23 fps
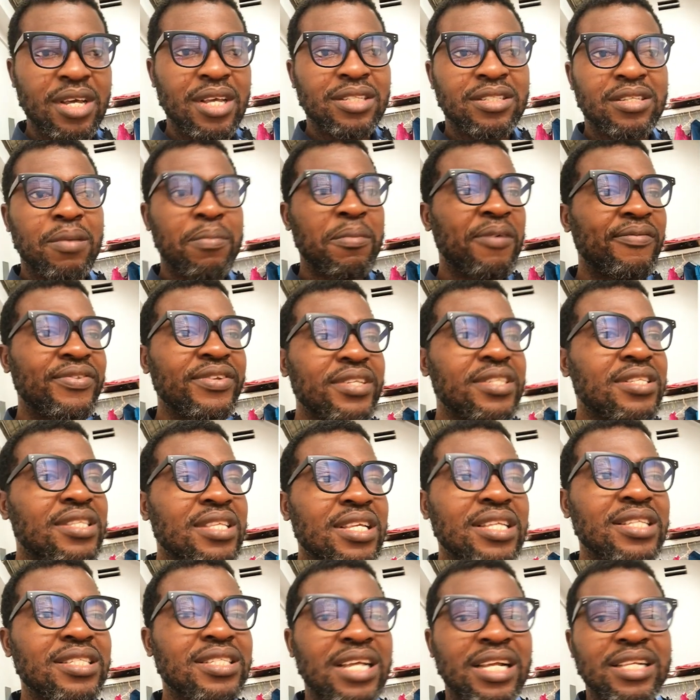Some of these
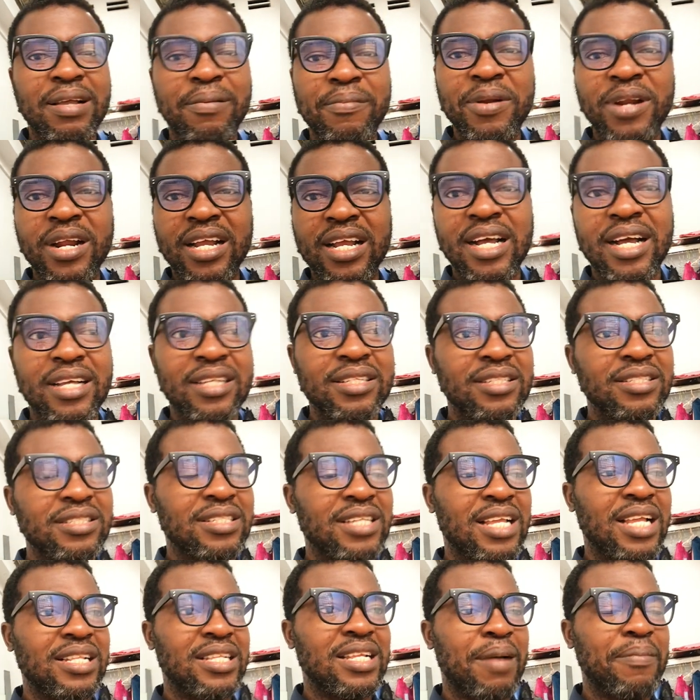things that Americans
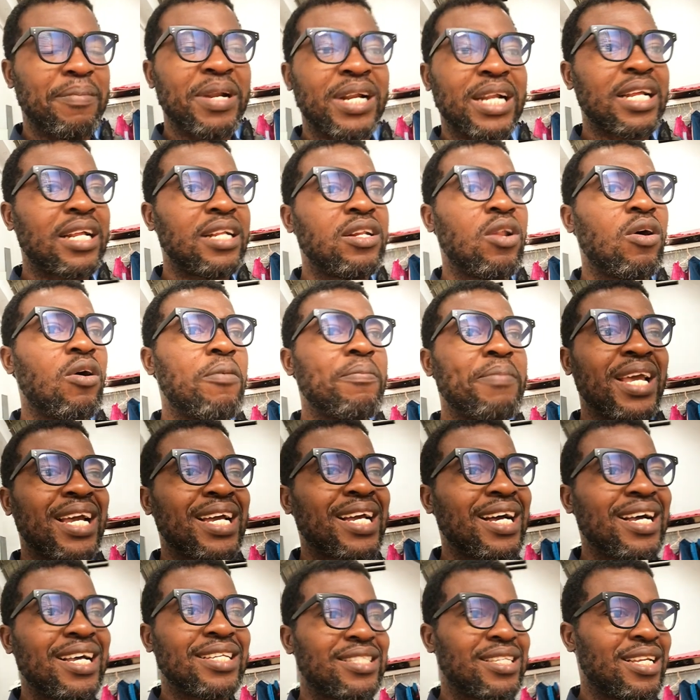and the American
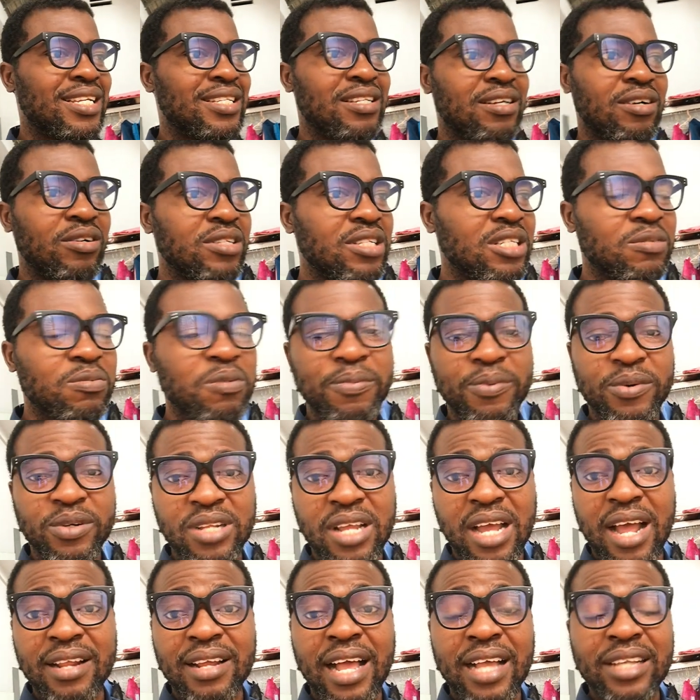lawmakers and all these people, they
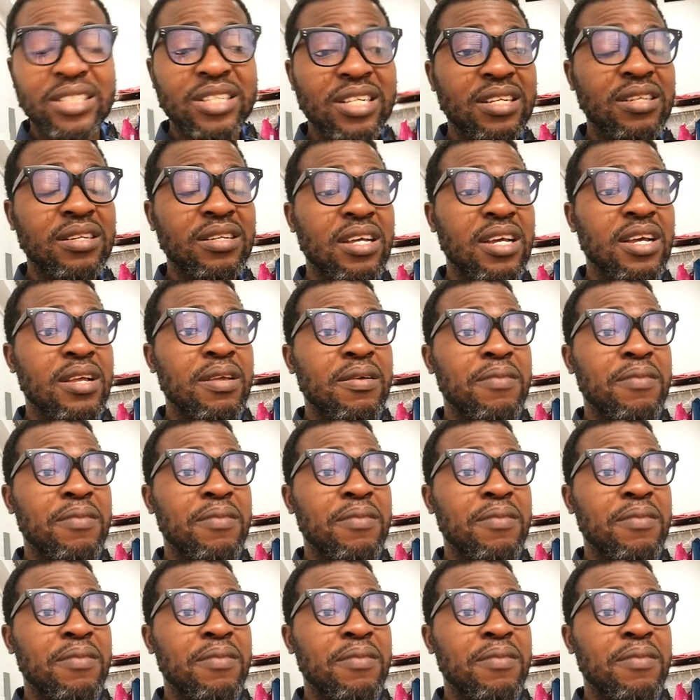are actually,